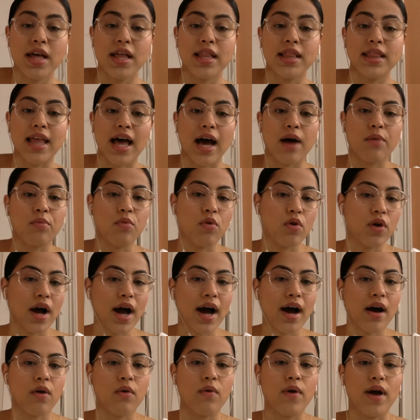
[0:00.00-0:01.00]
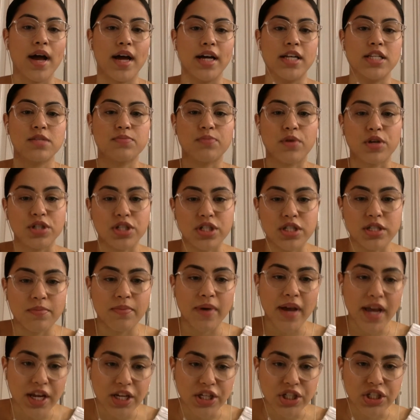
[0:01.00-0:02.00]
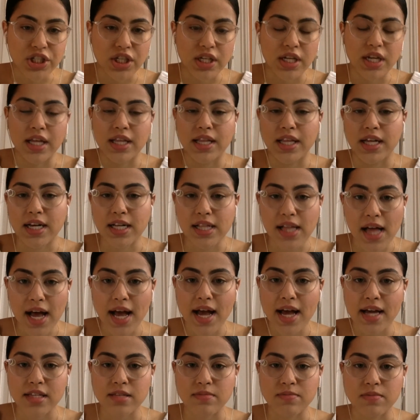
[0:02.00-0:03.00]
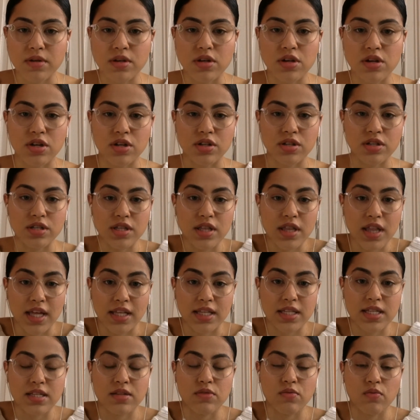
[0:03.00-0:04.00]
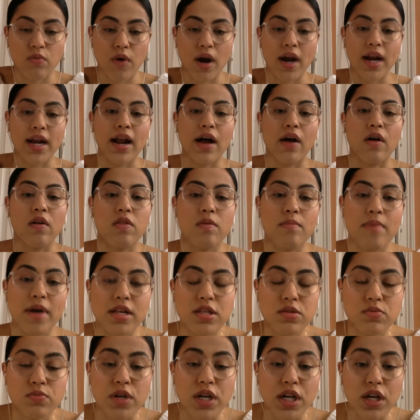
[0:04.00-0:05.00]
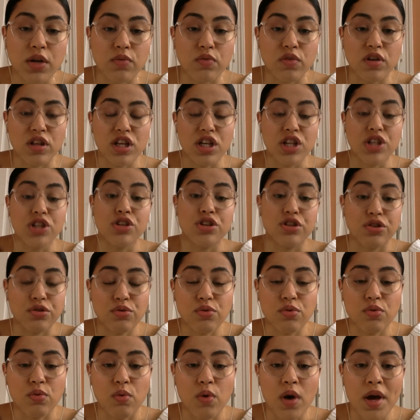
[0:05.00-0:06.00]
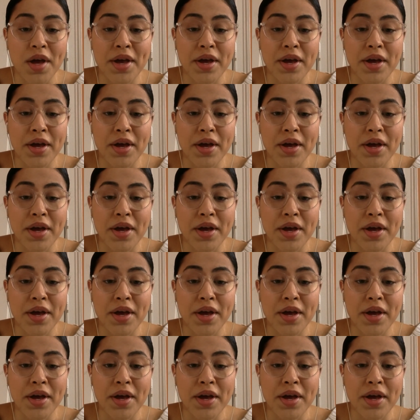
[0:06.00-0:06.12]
That will count as participation in the class because that's right now the best we can really do